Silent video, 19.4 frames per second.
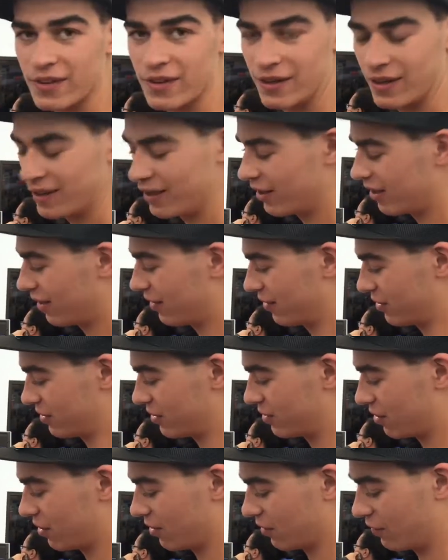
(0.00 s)
and
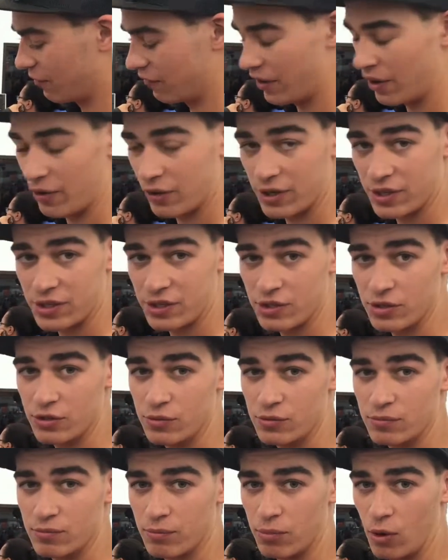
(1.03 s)
this very
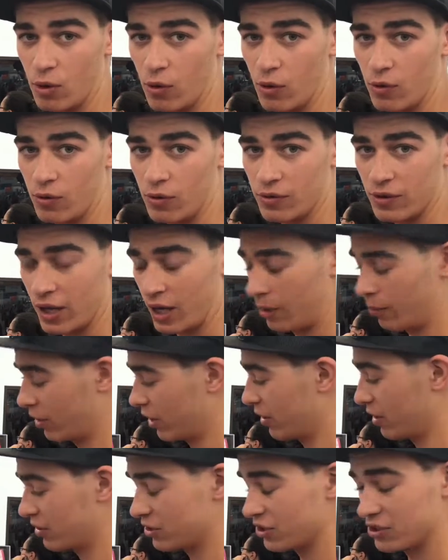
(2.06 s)
cute pole that I'm gonna
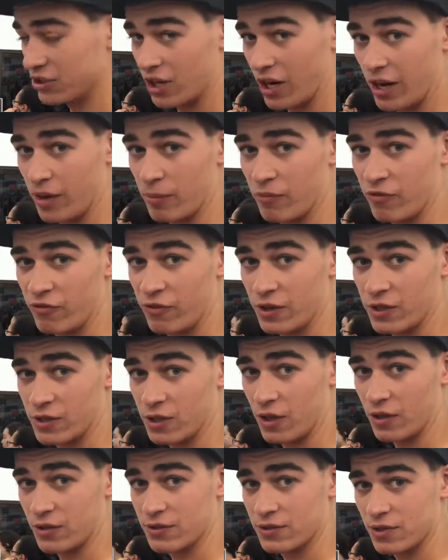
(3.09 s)
catch a giant fish
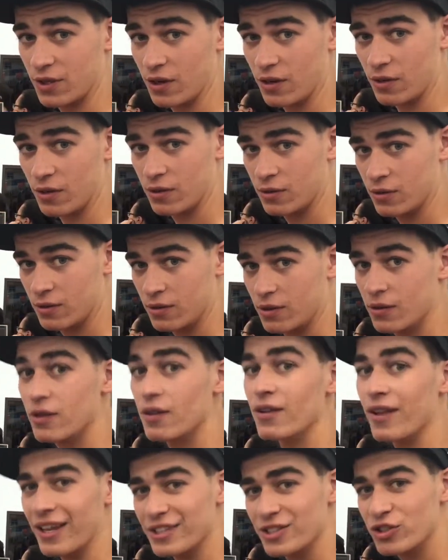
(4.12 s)
on, so
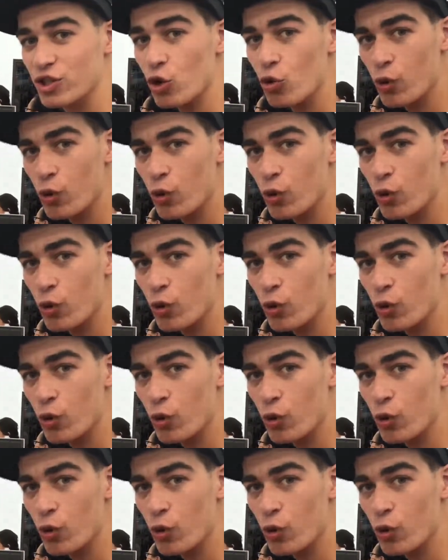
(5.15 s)
let's do